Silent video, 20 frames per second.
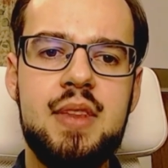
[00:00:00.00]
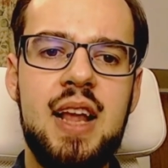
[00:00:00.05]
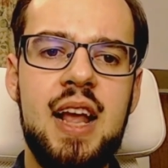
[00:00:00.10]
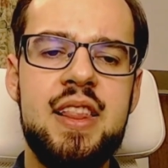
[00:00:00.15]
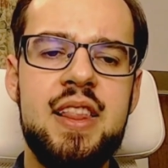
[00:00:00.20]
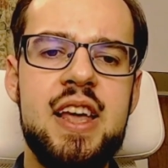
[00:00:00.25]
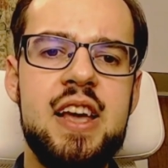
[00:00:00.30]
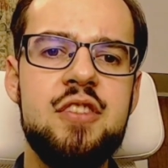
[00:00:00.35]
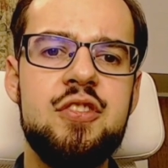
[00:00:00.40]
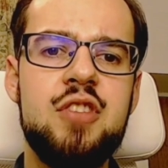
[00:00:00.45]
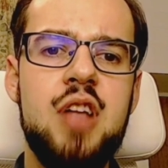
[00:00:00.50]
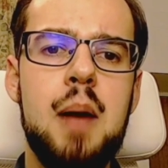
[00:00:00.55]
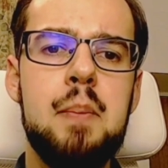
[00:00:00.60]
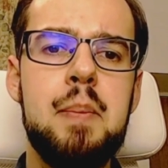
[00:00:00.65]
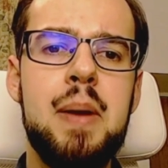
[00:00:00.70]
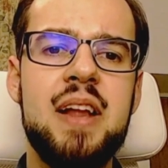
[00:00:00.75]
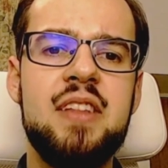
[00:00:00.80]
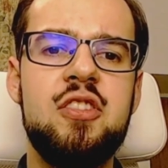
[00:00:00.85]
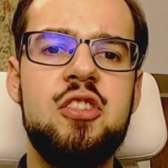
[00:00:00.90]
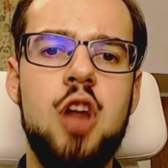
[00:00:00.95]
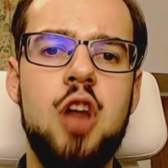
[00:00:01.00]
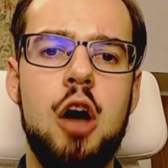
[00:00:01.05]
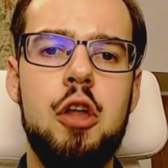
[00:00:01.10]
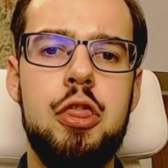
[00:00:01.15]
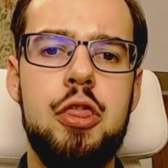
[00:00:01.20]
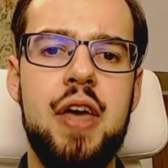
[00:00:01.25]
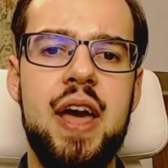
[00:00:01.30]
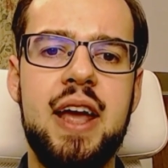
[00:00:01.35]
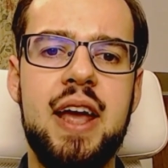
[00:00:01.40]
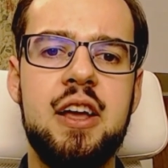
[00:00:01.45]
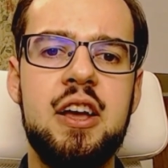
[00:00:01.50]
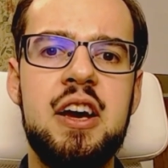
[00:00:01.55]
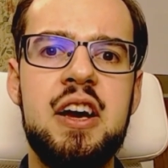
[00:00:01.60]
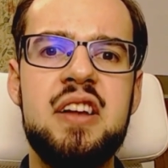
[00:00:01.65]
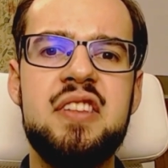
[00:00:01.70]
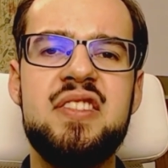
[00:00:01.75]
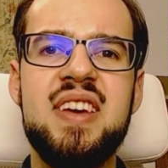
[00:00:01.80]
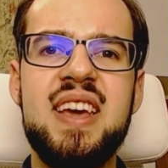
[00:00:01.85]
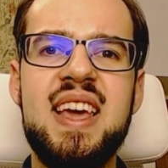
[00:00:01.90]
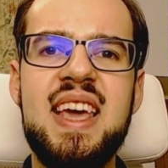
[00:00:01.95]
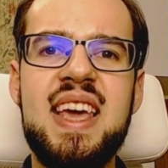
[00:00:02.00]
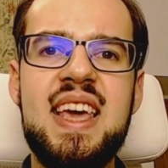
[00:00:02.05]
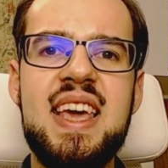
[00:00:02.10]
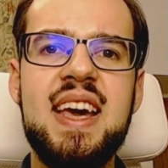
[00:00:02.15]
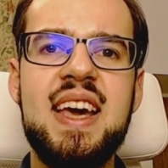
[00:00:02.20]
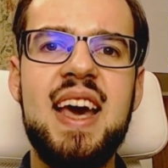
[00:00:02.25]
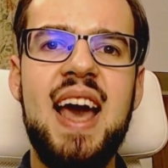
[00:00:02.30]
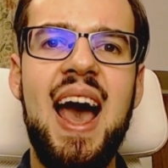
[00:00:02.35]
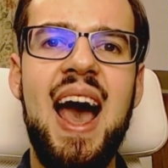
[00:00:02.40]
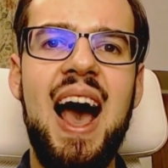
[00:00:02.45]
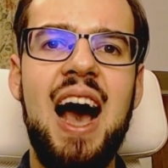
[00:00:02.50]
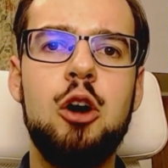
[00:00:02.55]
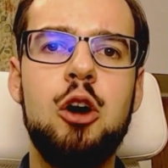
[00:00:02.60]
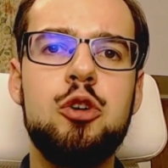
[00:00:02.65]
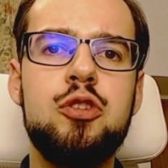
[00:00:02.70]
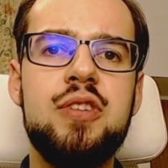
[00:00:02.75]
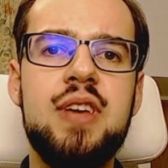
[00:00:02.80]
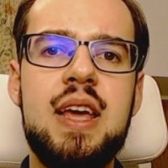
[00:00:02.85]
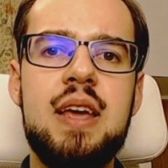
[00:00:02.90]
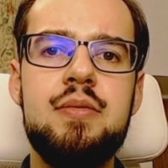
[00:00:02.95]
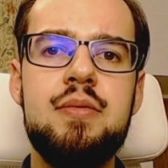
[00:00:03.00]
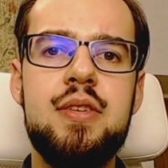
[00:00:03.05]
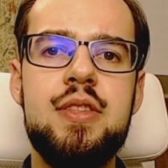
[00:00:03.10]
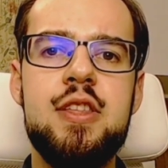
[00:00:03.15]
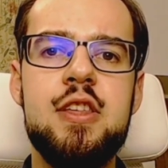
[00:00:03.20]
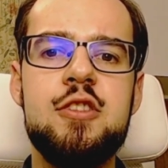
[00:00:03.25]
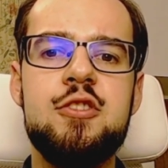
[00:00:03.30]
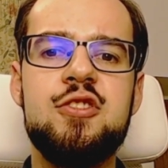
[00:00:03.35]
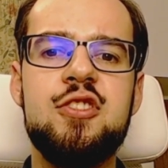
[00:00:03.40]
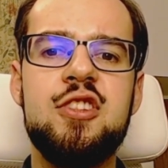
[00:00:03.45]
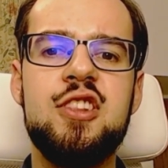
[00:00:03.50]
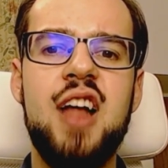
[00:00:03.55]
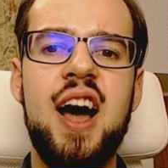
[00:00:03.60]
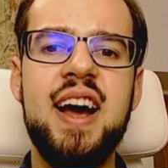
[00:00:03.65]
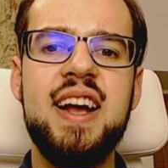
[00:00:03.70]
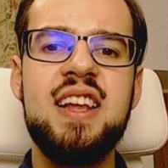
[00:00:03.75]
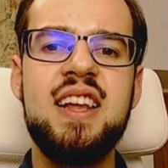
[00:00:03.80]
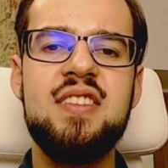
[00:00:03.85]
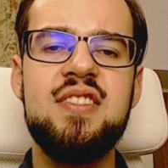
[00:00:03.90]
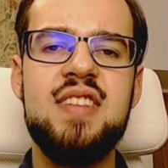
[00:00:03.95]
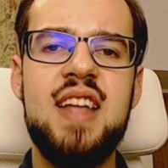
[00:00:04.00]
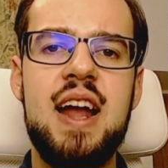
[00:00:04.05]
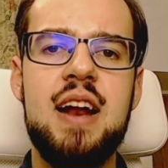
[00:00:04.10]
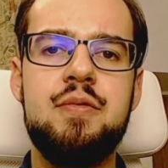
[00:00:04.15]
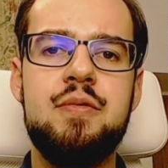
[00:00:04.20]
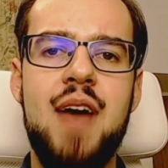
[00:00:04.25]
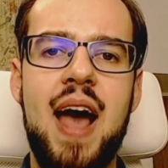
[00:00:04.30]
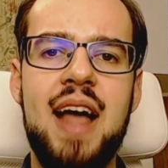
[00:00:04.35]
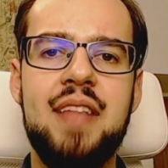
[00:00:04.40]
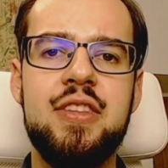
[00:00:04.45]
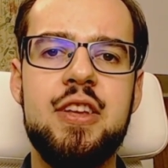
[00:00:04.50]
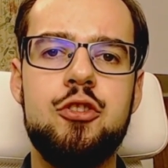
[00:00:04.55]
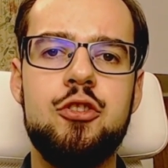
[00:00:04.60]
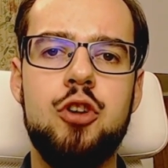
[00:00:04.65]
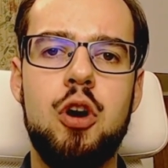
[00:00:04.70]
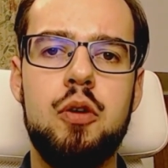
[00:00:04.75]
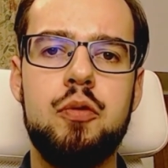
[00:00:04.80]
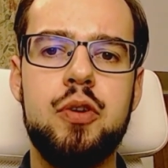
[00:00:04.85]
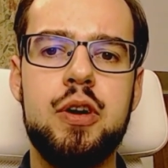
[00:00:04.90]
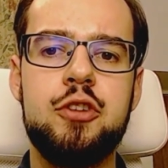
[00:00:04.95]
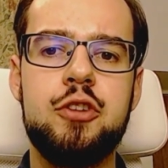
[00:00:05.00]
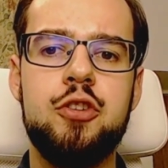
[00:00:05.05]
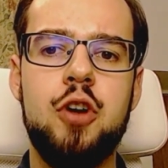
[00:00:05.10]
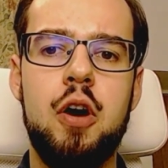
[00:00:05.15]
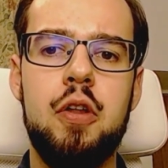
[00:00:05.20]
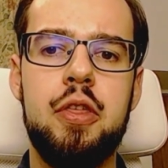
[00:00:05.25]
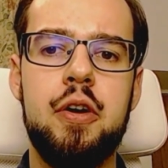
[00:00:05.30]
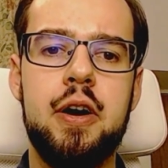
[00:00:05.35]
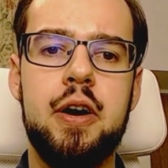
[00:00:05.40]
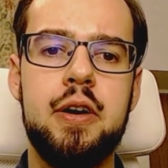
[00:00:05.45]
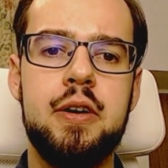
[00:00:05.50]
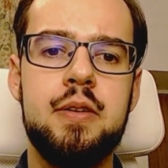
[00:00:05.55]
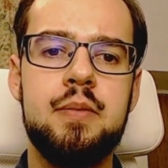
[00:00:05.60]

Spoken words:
They stop at nothing to eke out even the slightest advantage over each other.